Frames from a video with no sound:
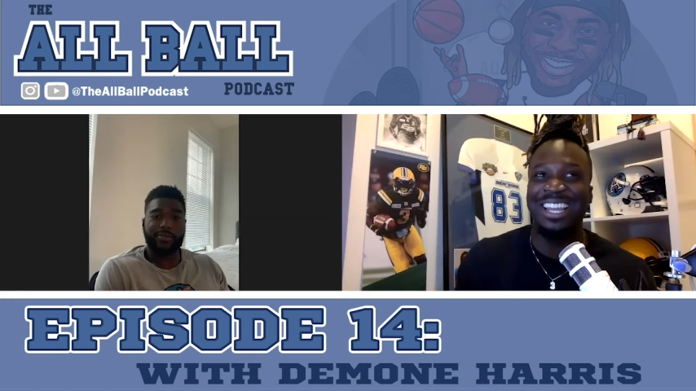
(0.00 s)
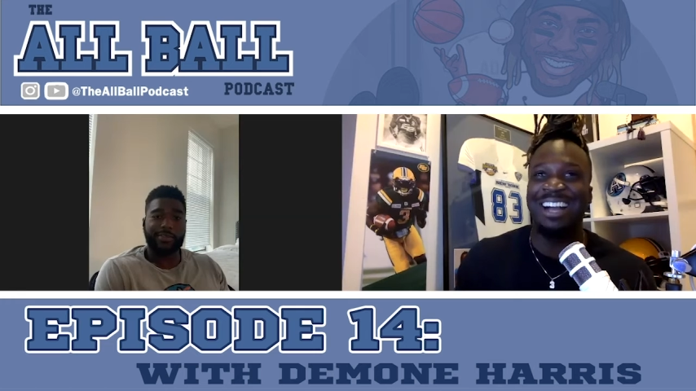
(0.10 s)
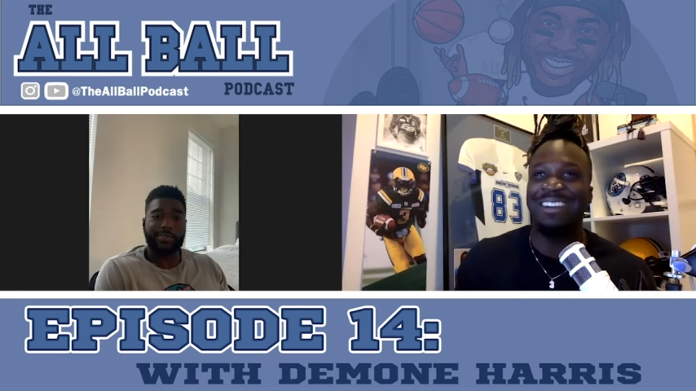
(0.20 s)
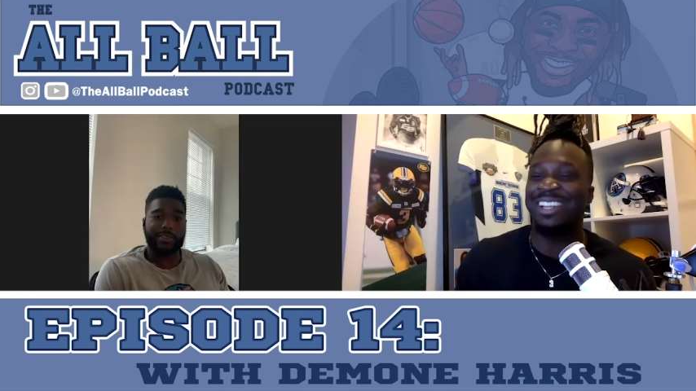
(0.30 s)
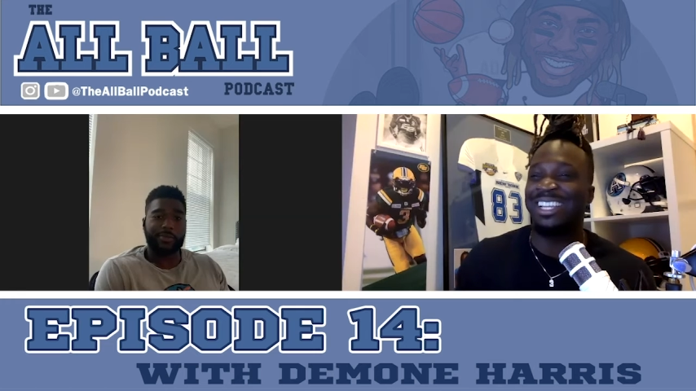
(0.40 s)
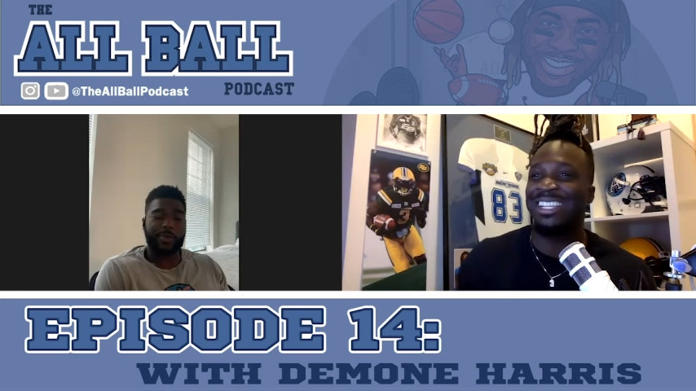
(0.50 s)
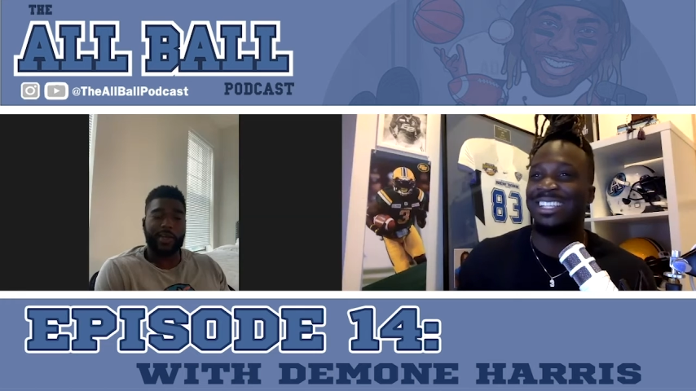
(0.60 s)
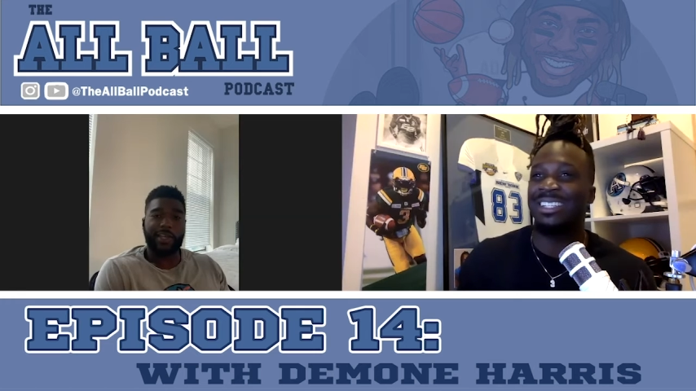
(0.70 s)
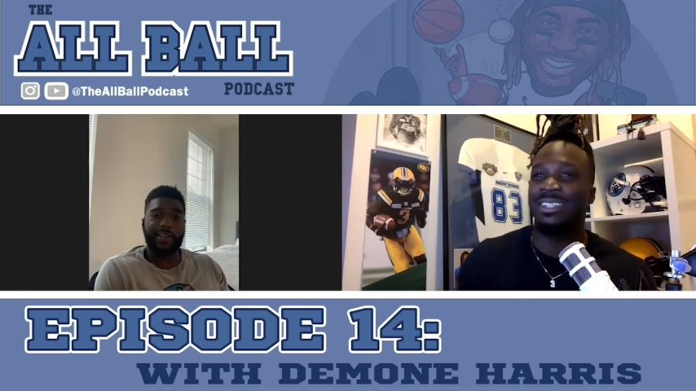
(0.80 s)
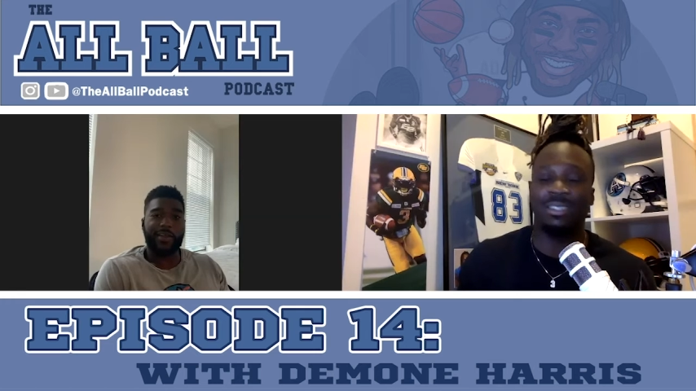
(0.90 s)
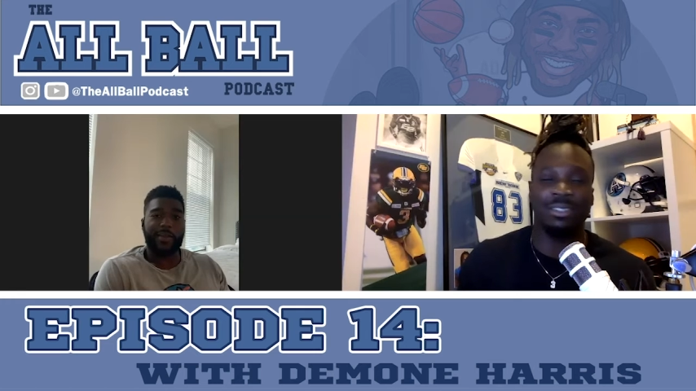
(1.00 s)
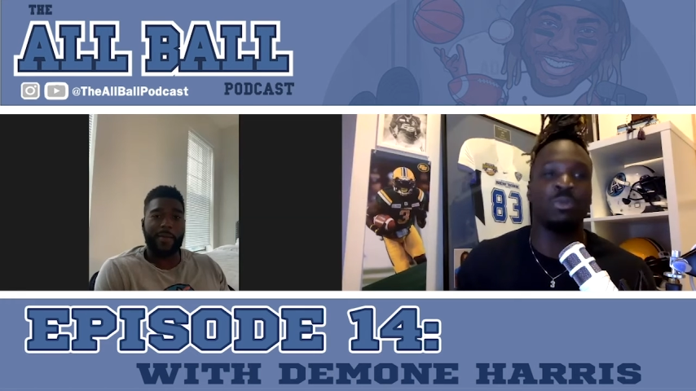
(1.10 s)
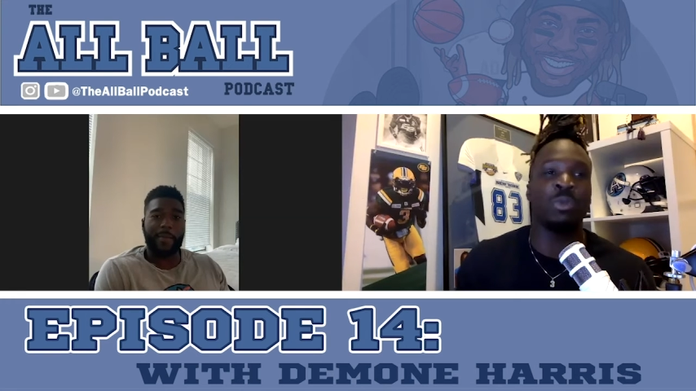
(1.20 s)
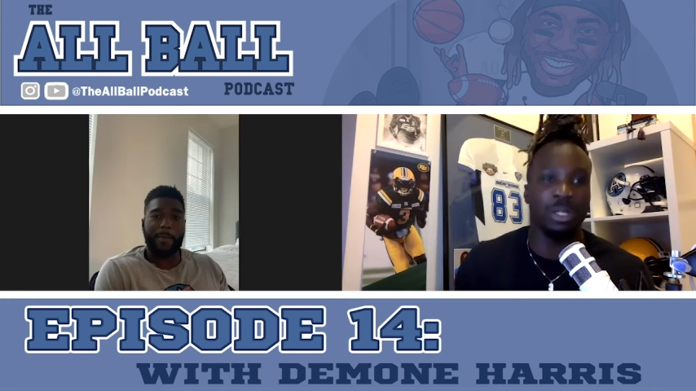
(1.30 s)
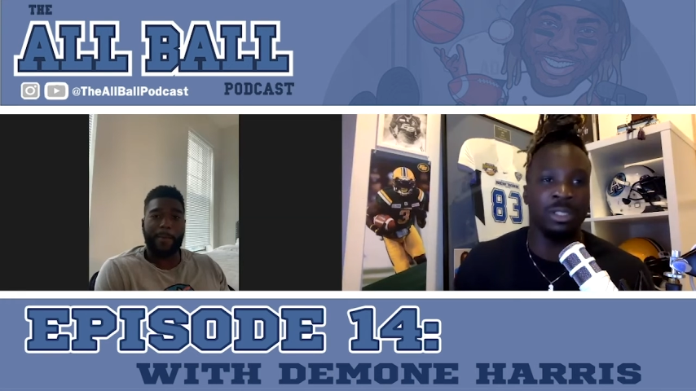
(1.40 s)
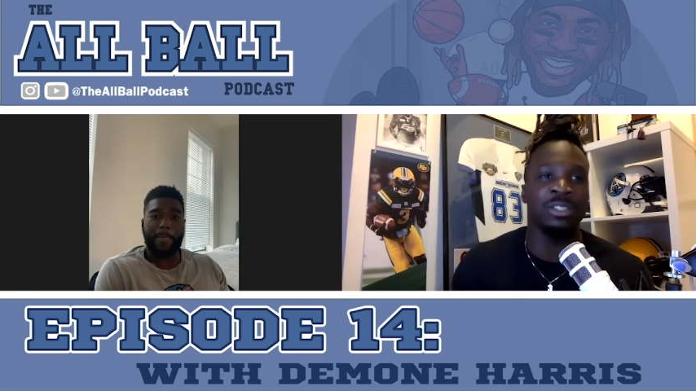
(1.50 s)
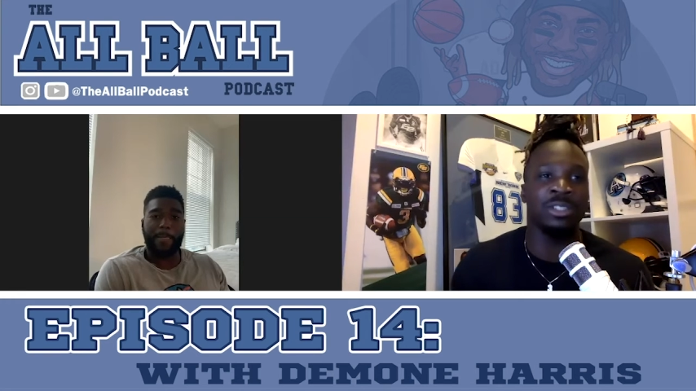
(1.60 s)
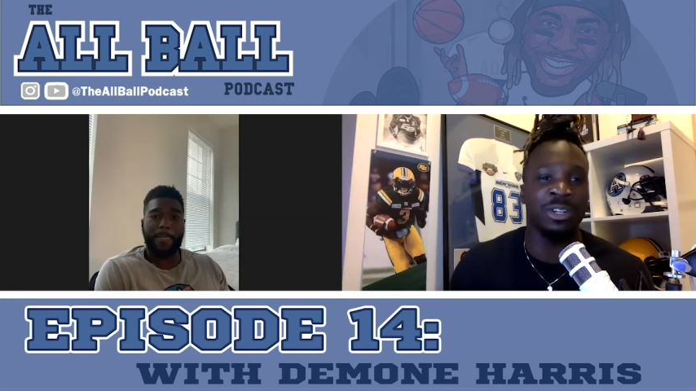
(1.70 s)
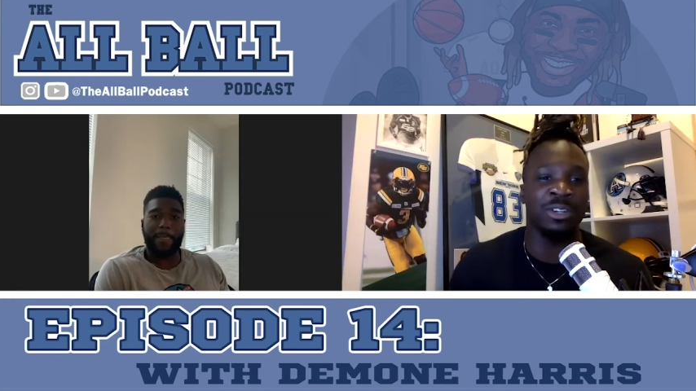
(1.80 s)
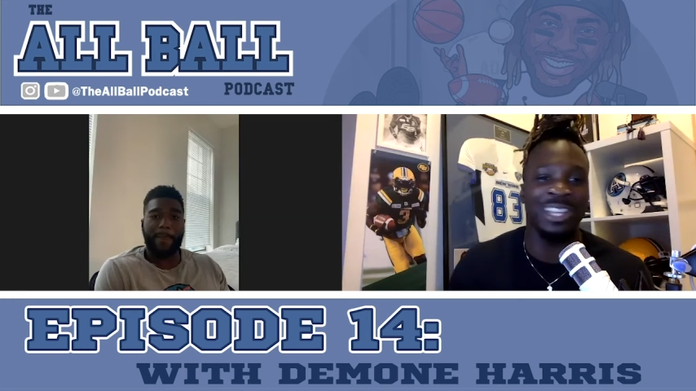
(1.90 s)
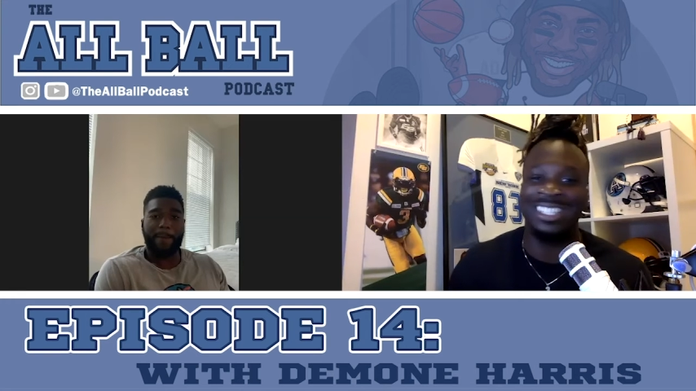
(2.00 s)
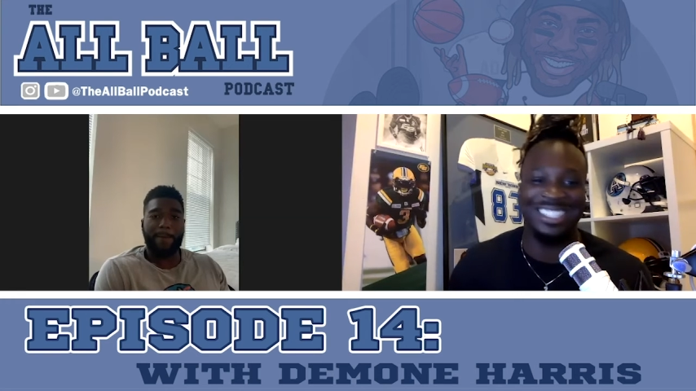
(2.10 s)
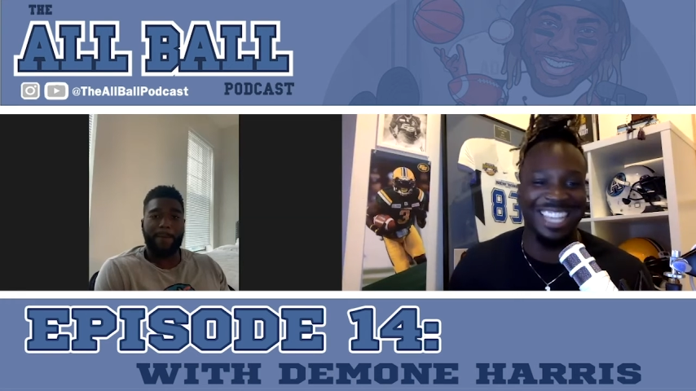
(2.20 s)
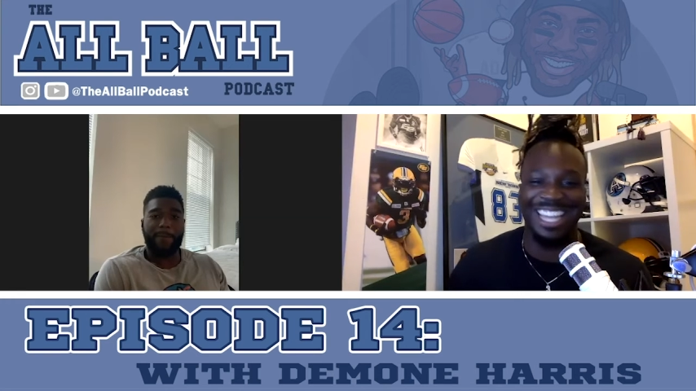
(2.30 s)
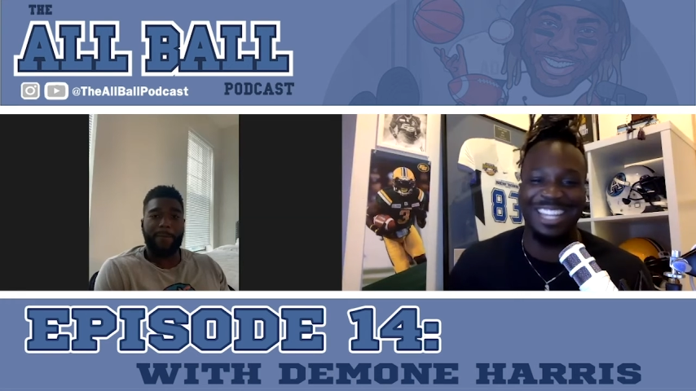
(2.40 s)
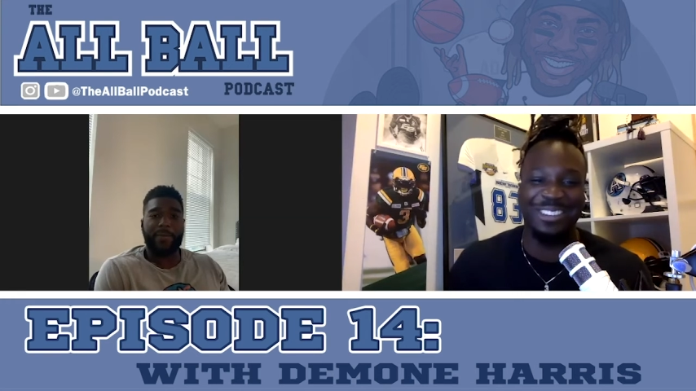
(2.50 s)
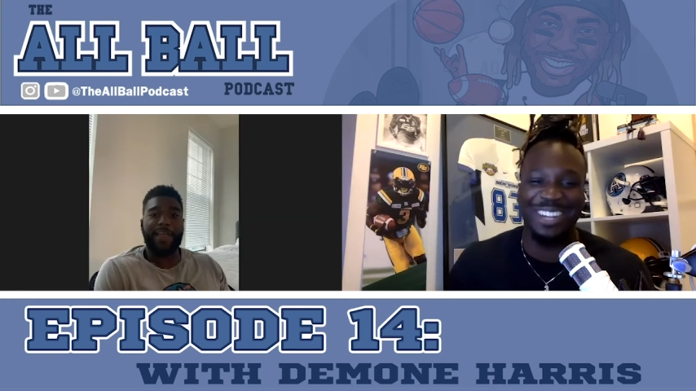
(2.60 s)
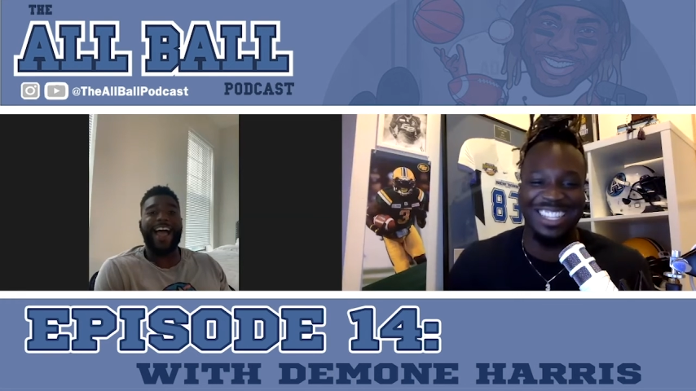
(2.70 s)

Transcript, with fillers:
Speaker 1: I'm like, right. Well deserved. That's exactly what I